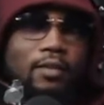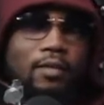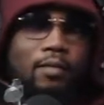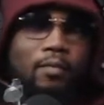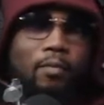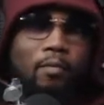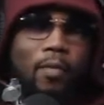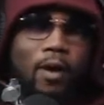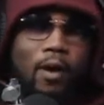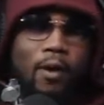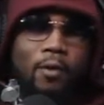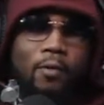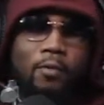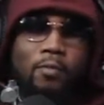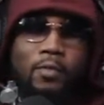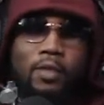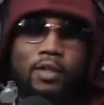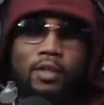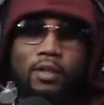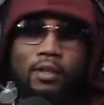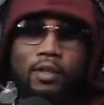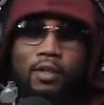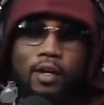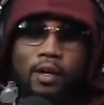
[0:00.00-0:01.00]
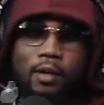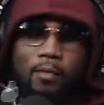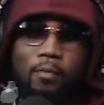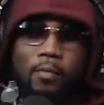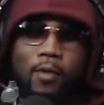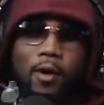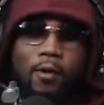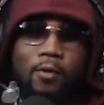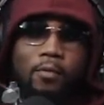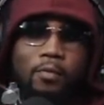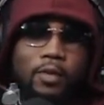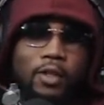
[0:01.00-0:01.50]
my
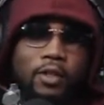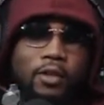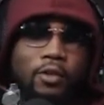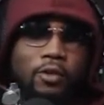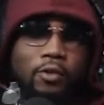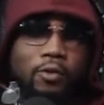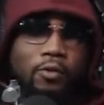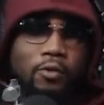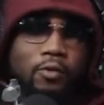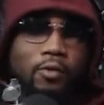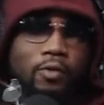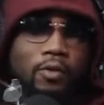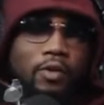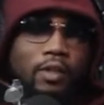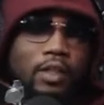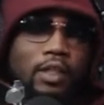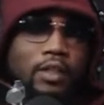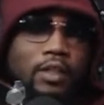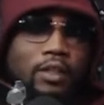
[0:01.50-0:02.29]
homie Q, he